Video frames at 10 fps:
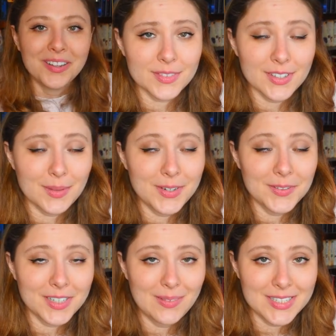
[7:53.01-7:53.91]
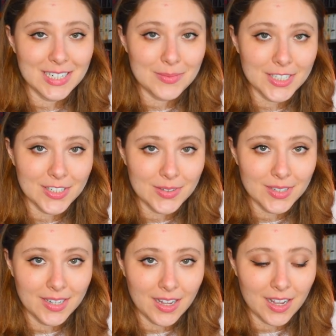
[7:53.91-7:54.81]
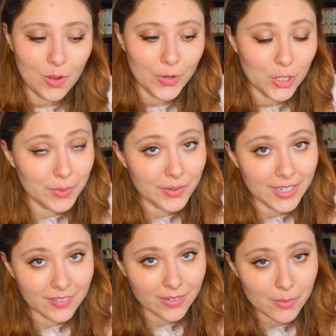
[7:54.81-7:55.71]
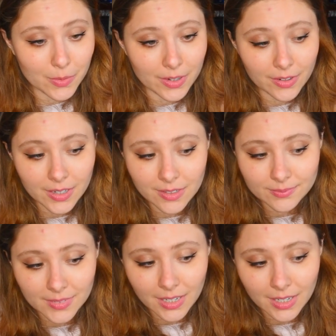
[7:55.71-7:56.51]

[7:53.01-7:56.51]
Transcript: So let me know in the comments down below uh, what you'll be reading in February,